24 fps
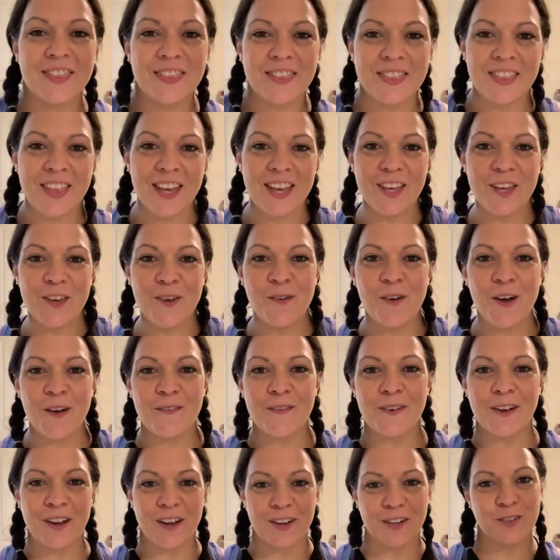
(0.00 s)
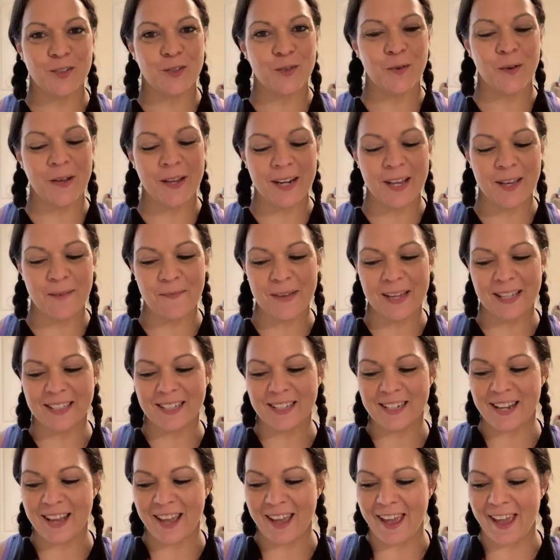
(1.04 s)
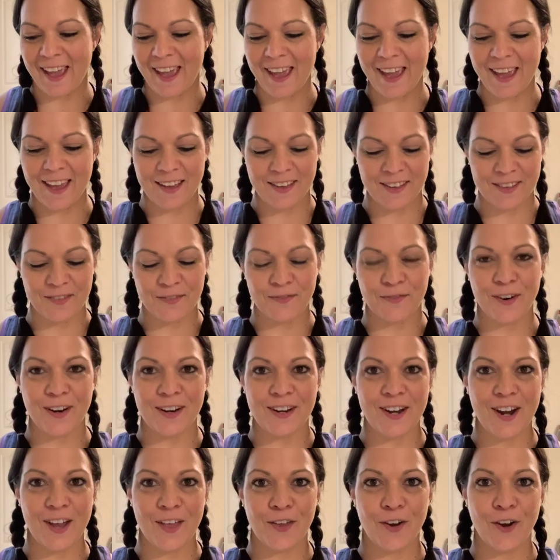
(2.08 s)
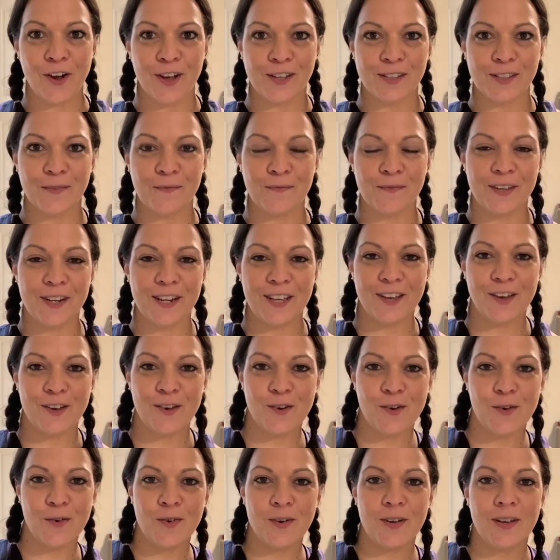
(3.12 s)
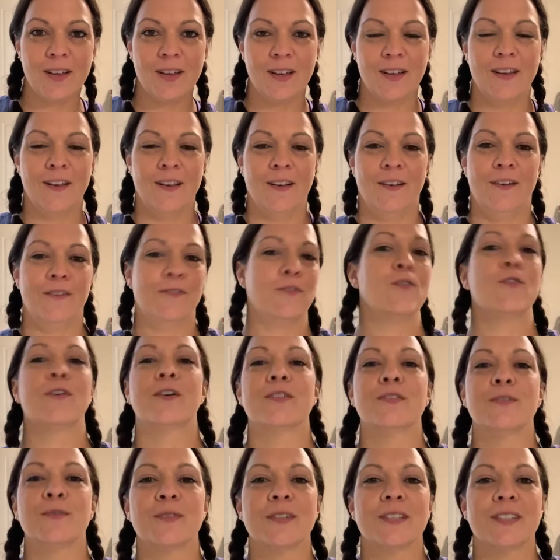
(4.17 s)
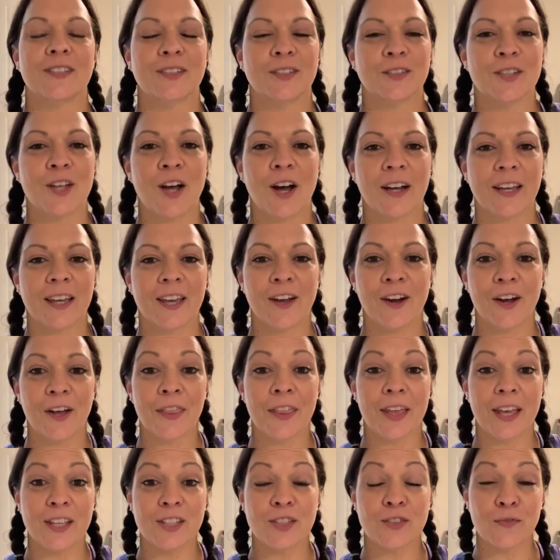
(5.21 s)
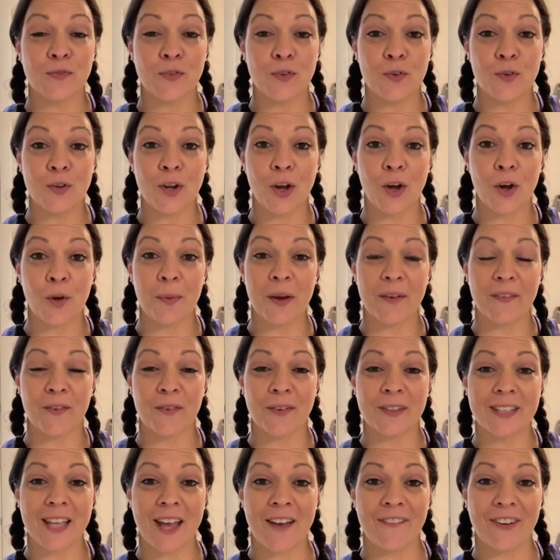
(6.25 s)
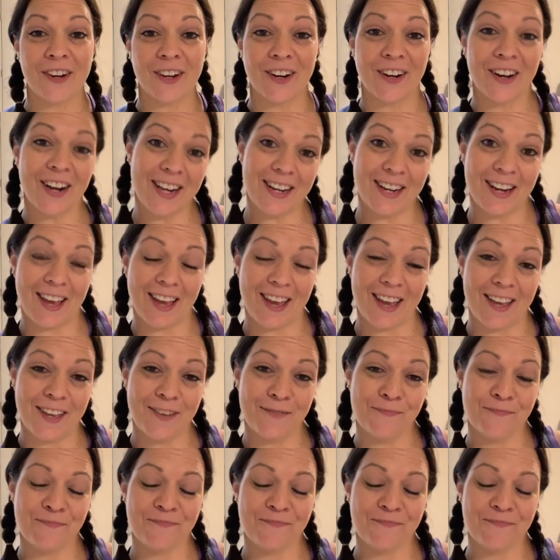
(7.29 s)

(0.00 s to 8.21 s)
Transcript: Thank you all for joining me today for another awesome video. Of course, we're still talking all things food. I hope everyone's having a great day.